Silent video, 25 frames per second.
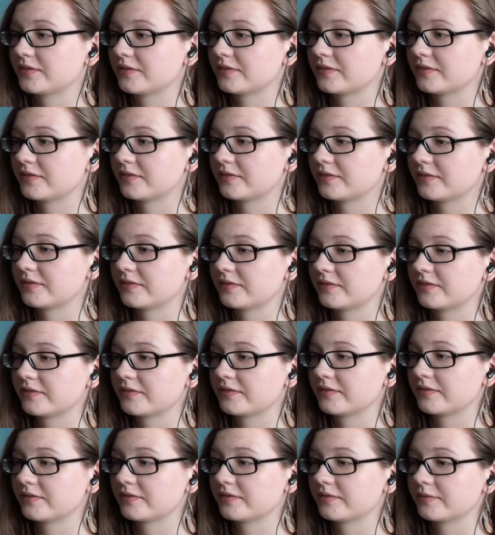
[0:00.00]

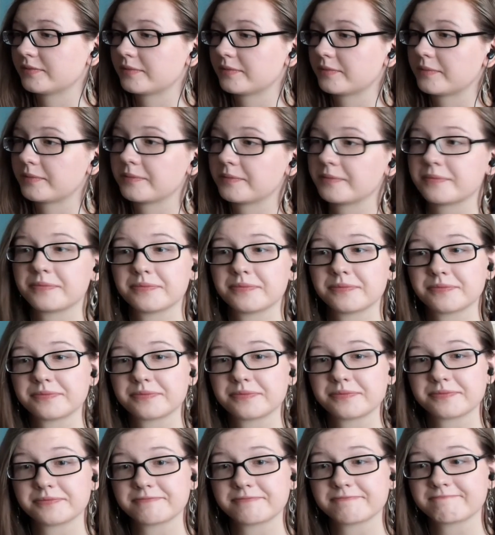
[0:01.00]

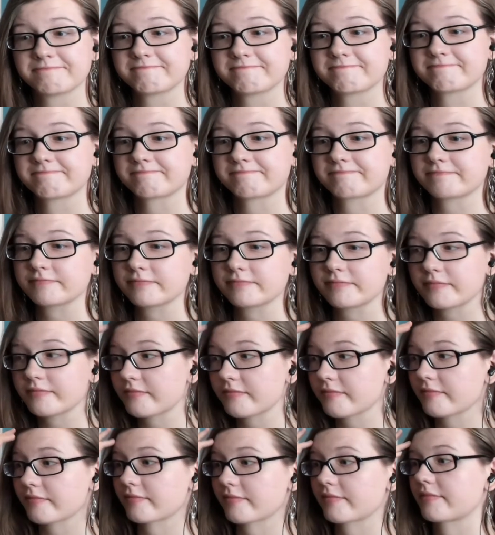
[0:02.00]

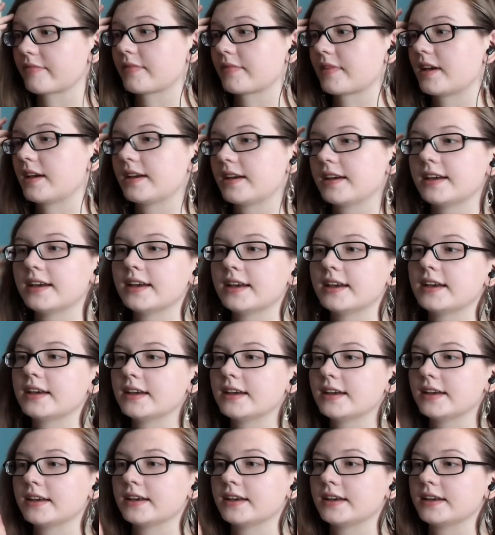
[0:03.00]

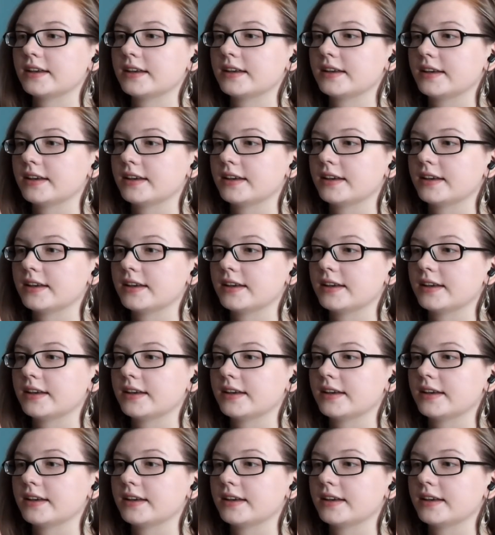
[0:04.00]
Nobody speaks.